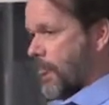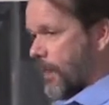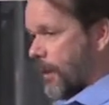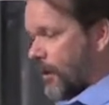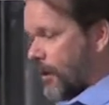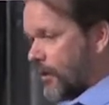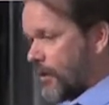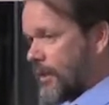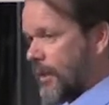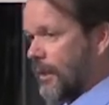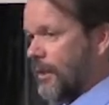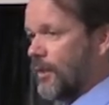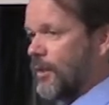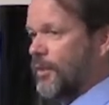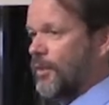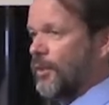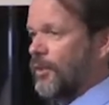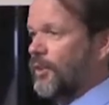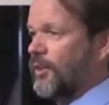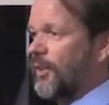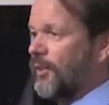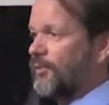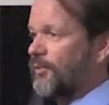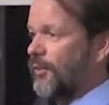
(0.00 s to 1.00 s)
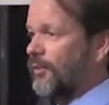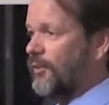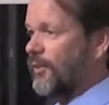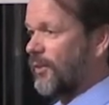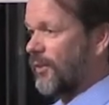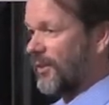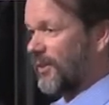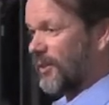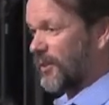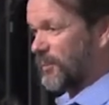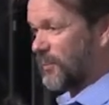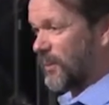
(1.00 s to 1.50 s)
You tell on yourself if
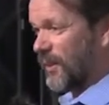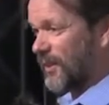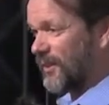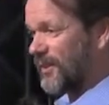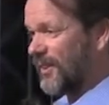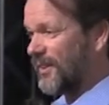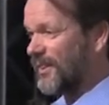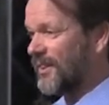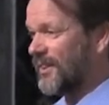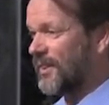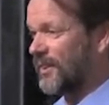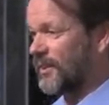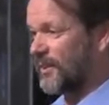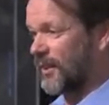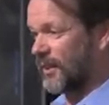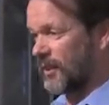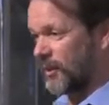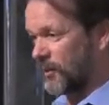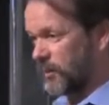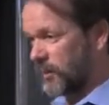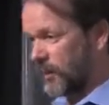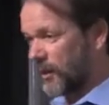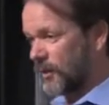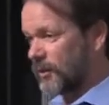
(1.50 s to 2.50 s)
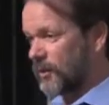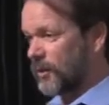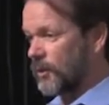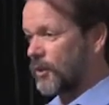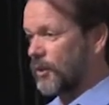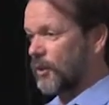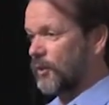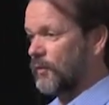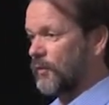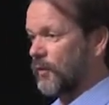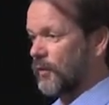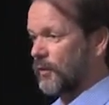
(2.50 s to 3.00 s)
you're in his presence, because in his presence
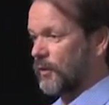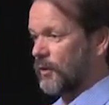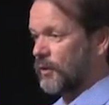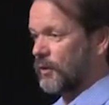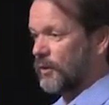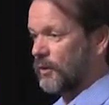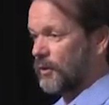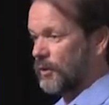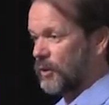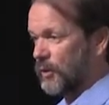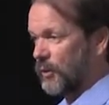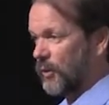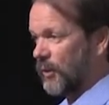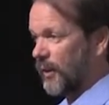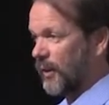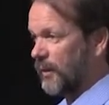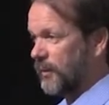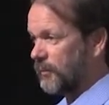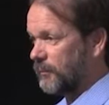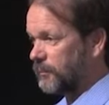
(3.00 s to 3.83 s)
is fullness of joy.